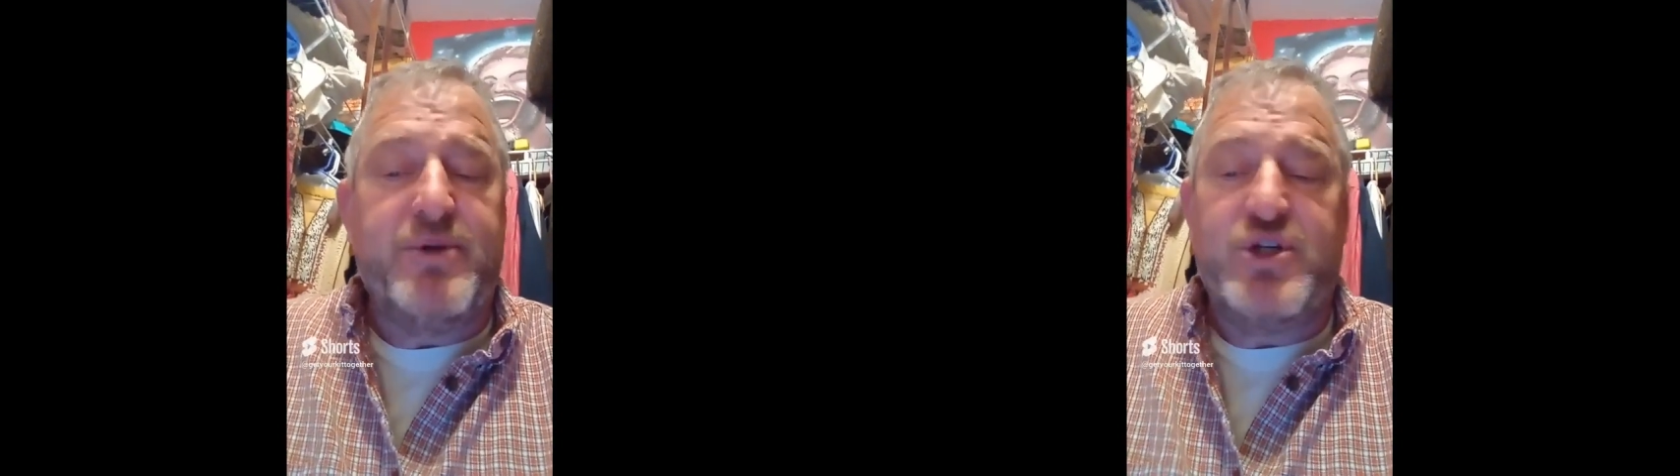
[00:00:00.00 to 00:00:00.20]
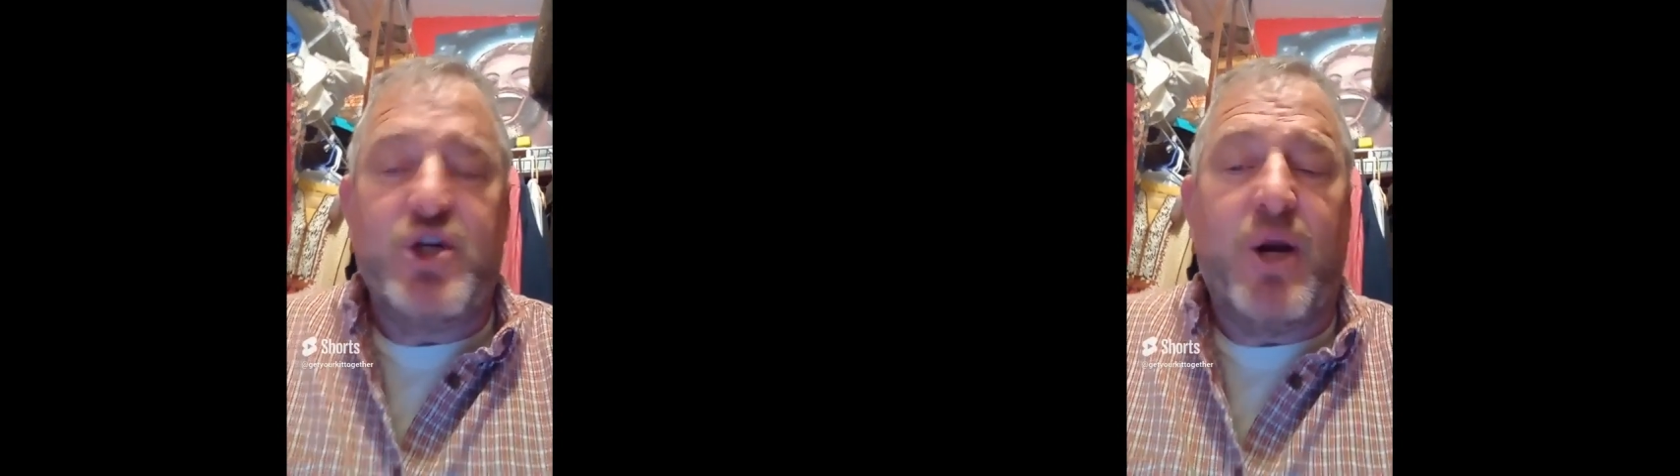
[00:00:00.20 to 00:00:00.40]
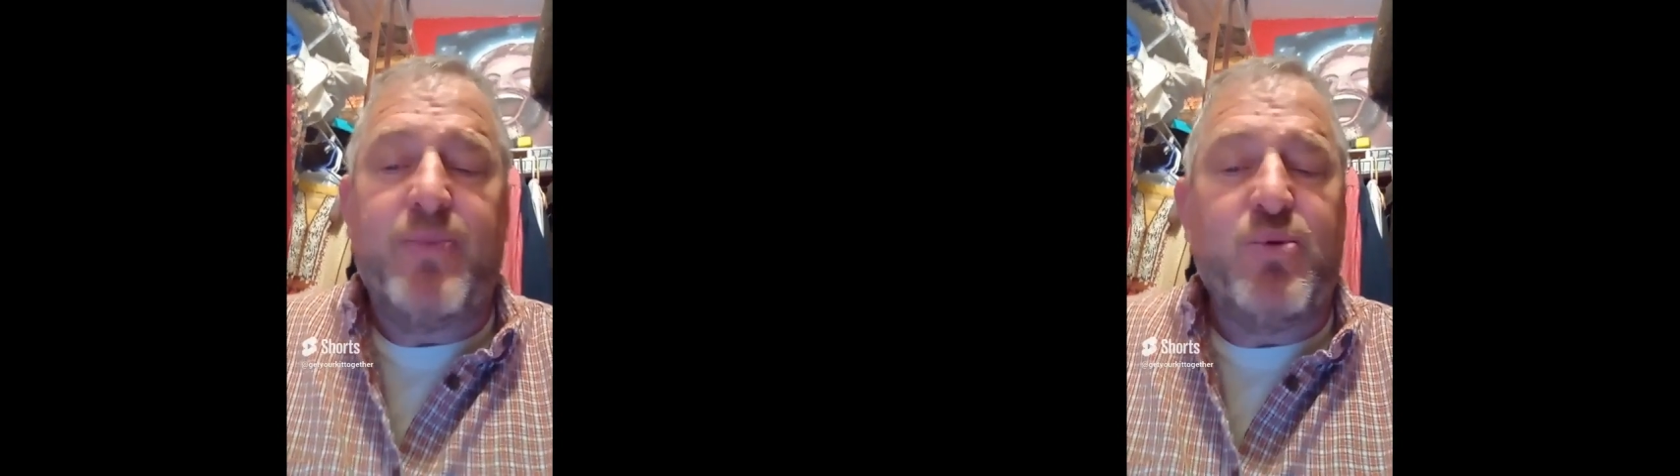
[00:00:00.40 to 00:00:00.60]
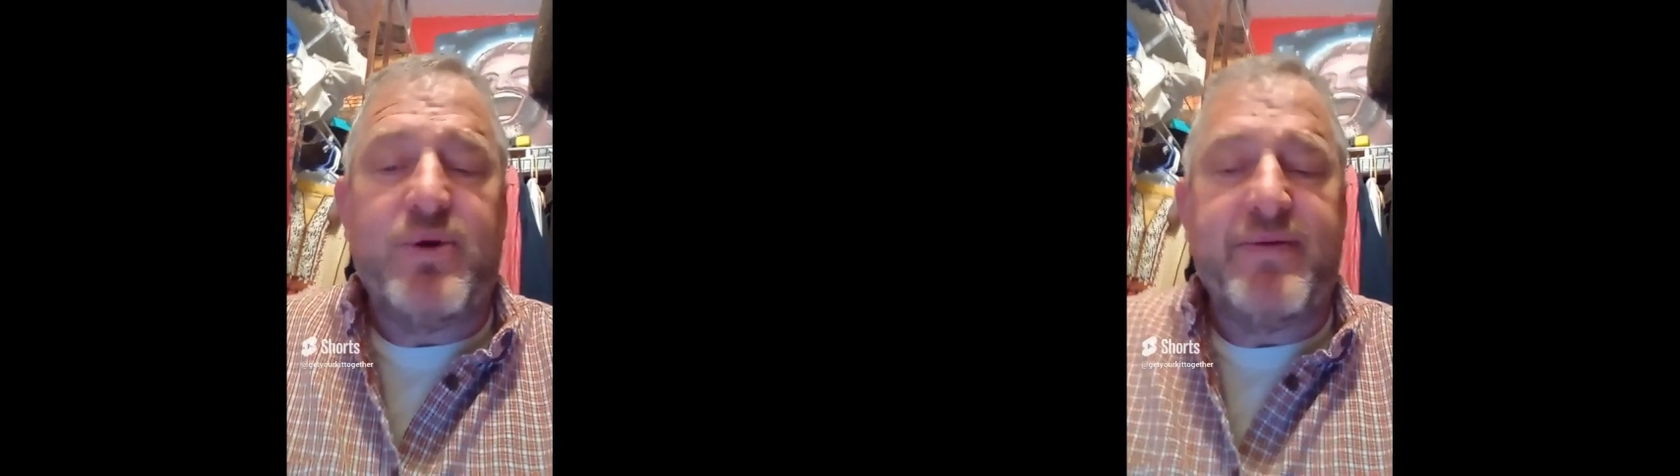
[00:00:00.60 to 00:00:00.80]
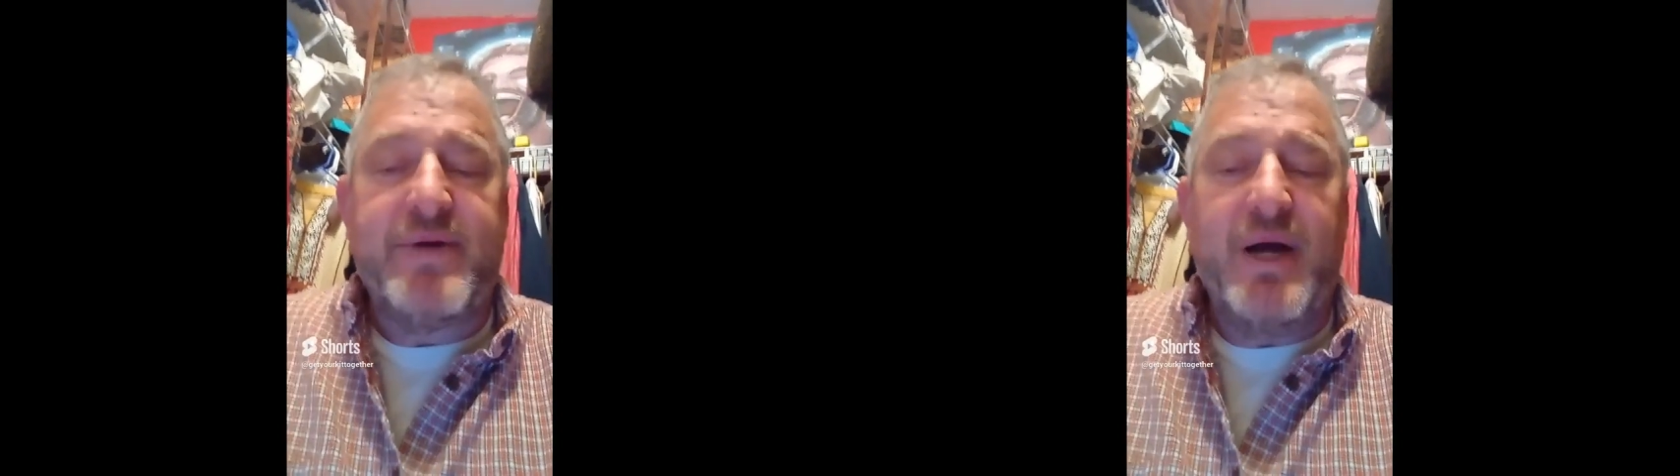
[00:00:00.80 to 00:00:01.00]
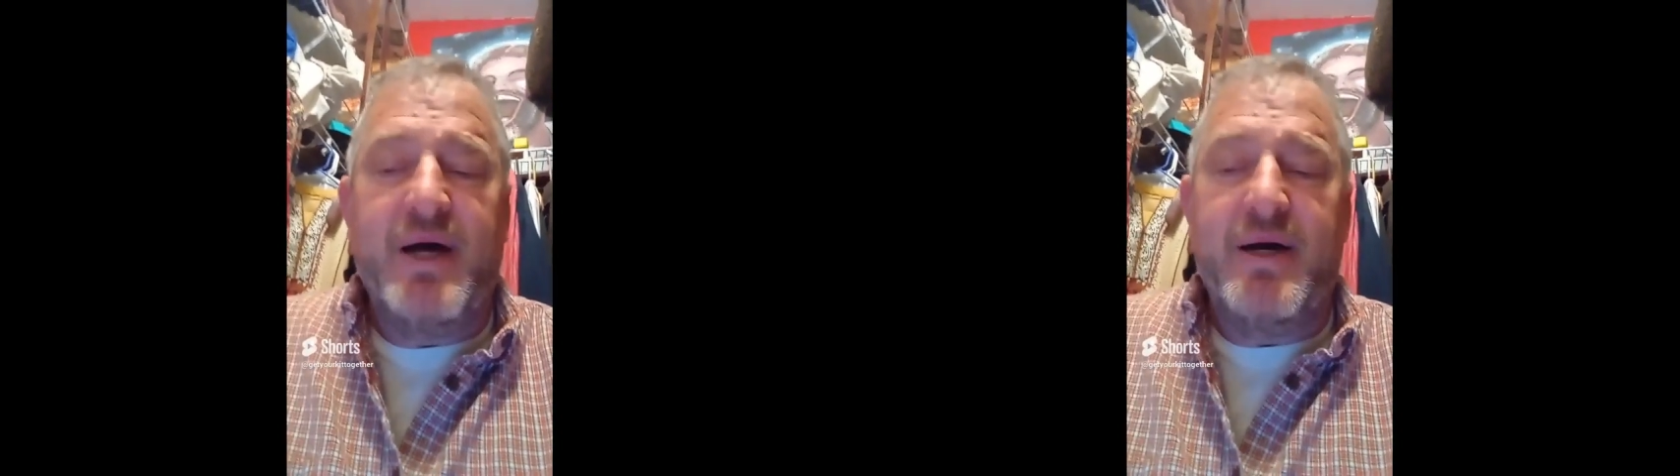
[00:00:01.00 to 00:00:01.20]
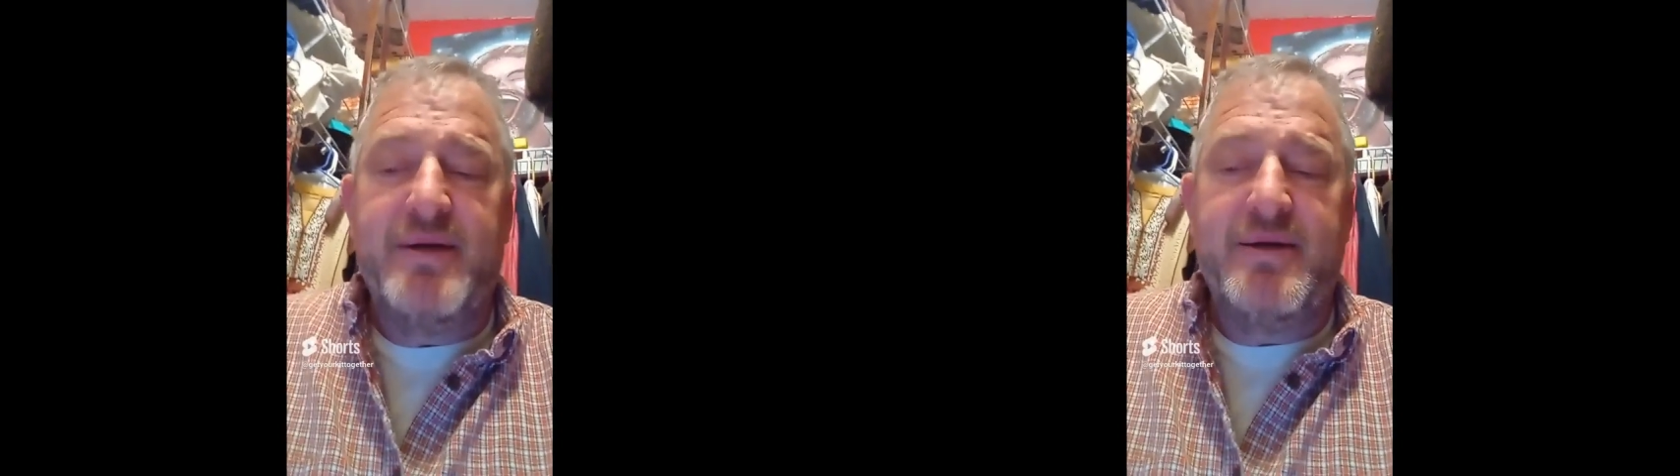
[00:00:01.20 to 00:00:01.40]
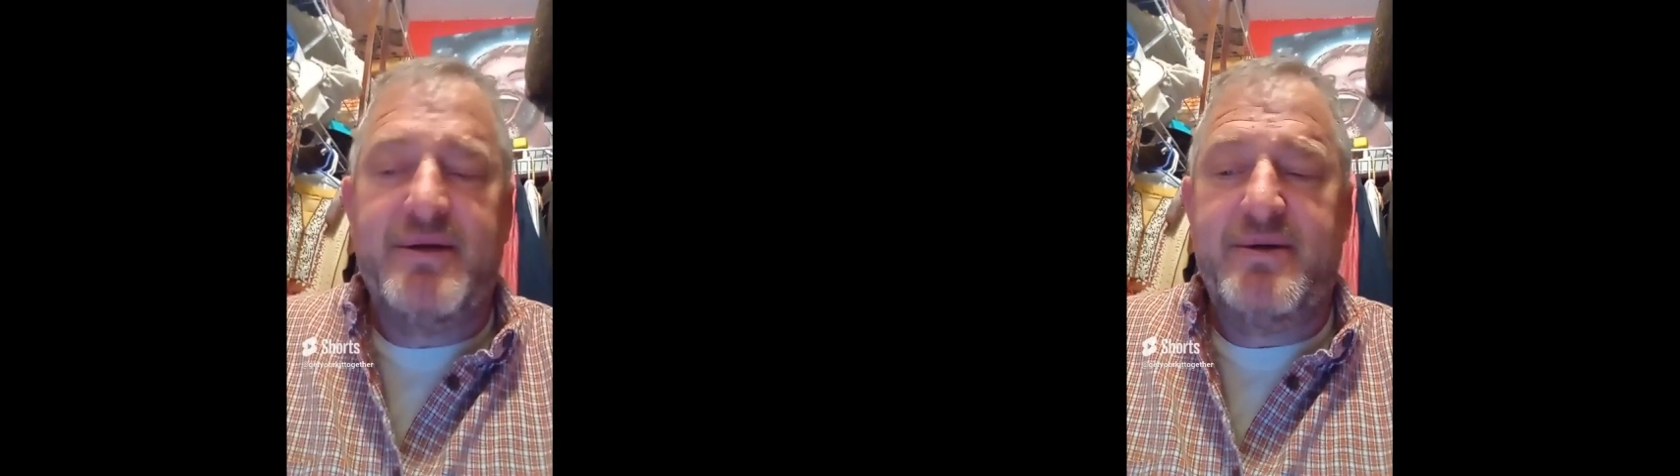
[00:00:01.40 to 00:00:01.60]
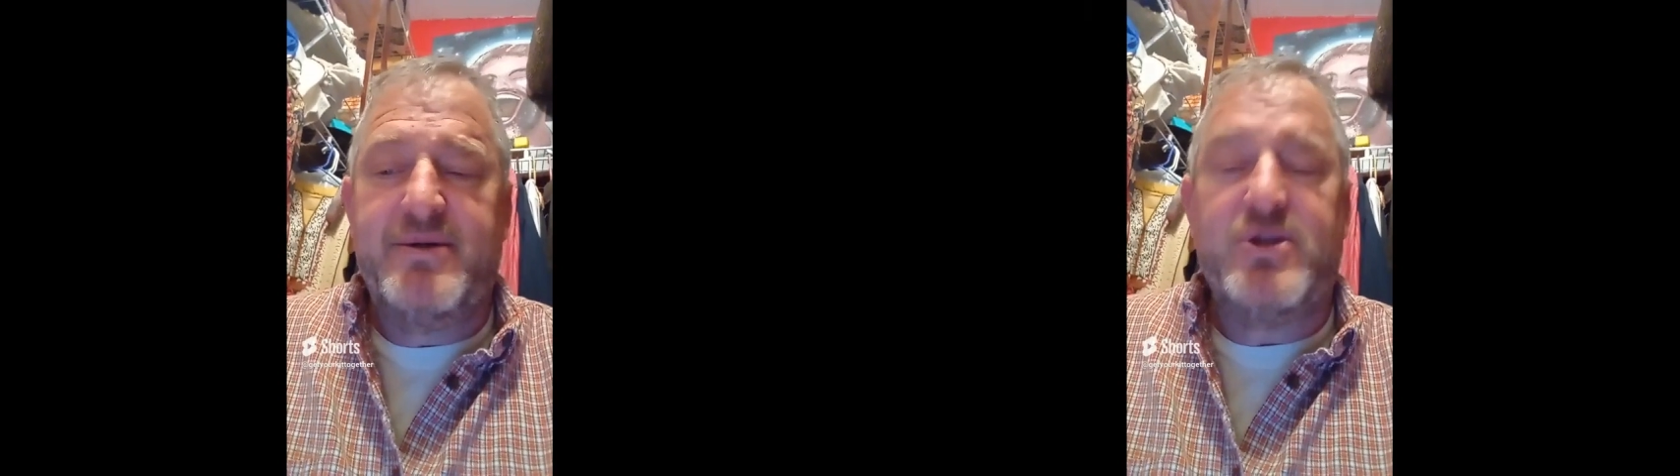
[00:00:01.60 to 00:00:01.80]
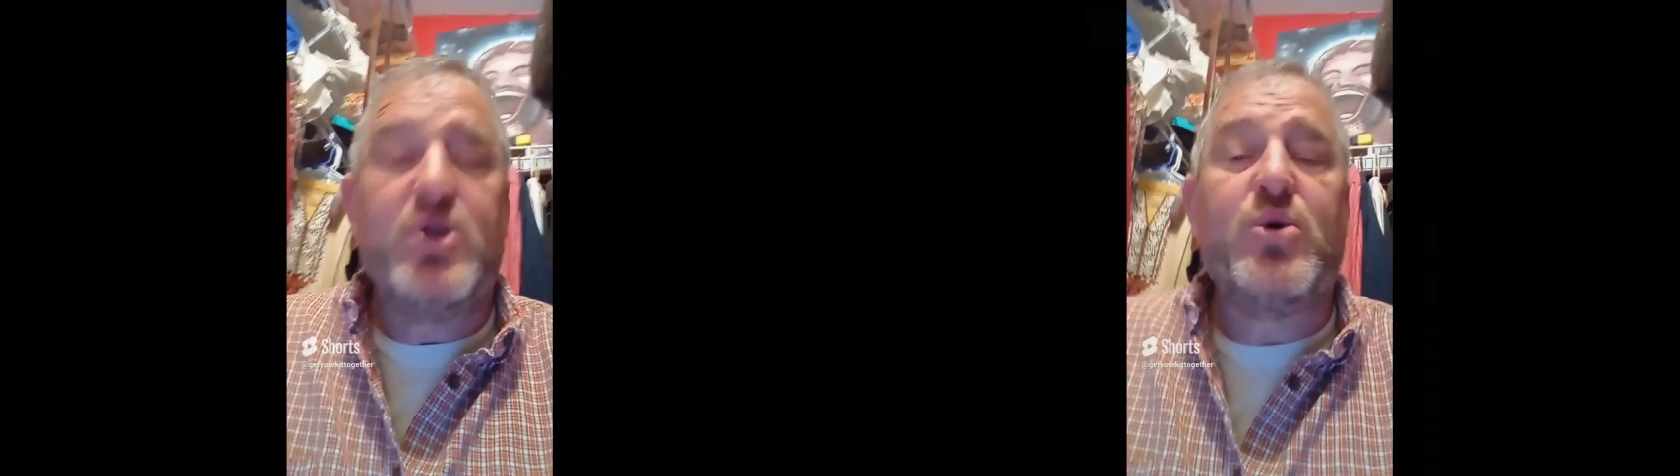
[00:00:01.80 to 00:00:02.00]
the sharp word of God.
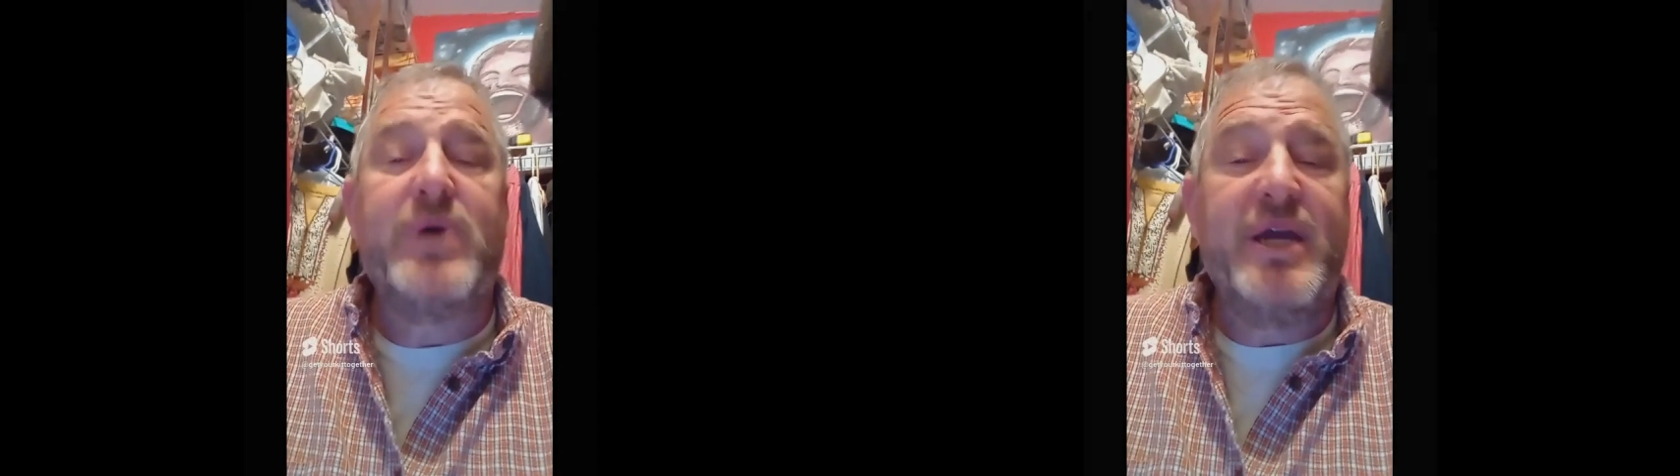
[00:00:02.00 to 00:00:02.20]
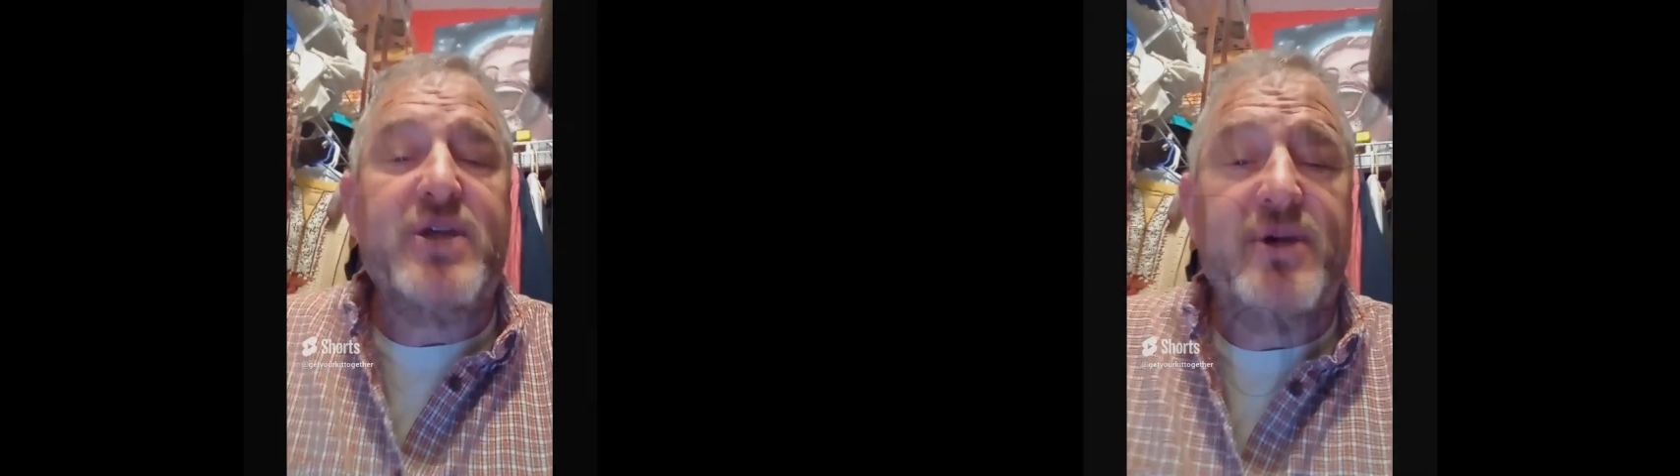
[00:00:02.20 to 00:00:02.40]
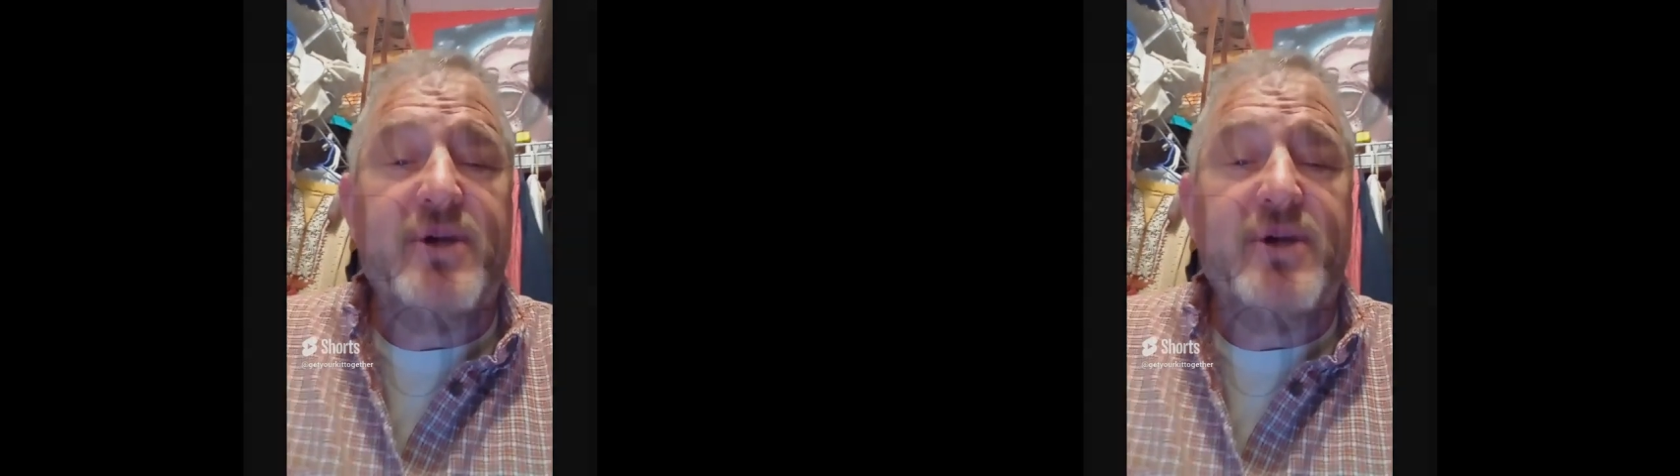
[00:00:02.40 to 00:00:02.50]
To each